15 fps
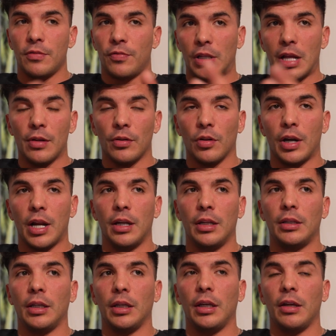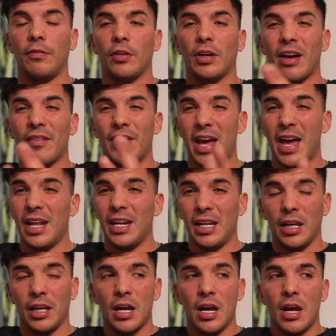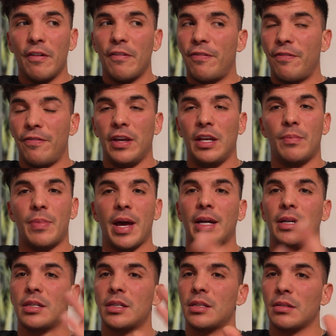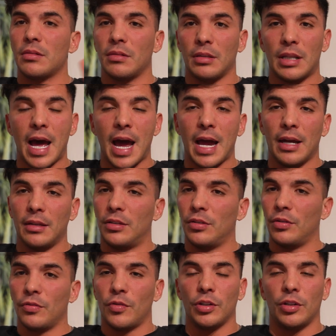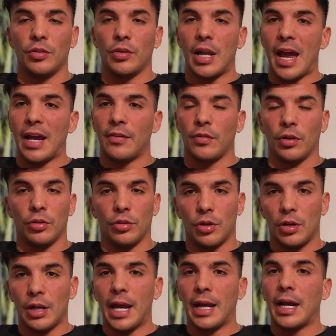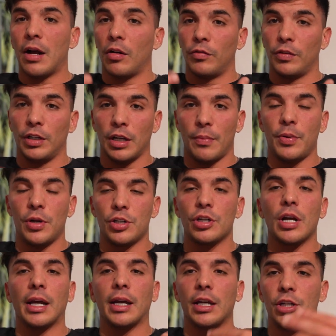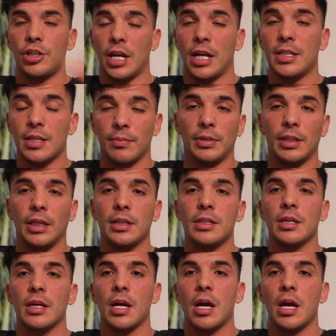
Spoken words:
if you download anything, if you have any feedbacks, what do you like, what you don't like, I would really appreciate. I can change some things.